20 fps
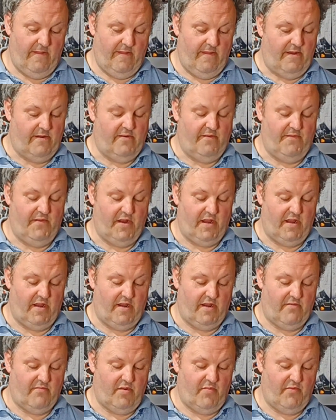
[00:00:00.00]
I don't know if I can
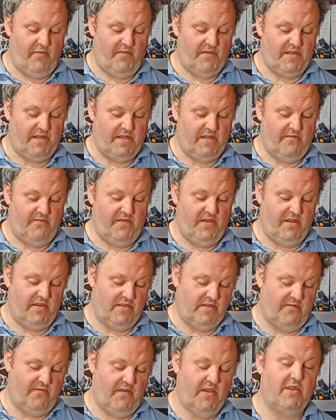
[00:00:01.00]
remember if I said the
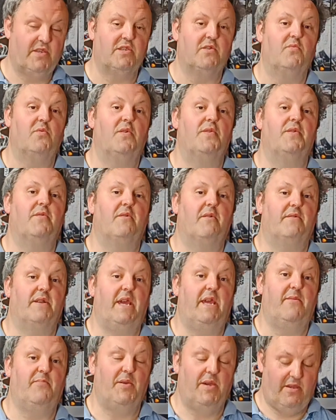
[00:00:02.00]
figures. The figures are worth around
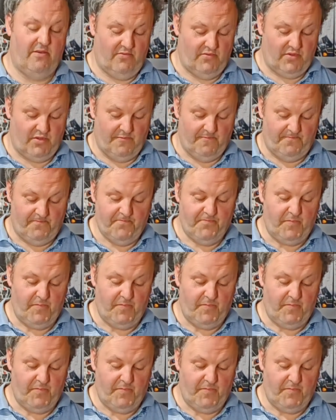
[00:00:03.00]
£8.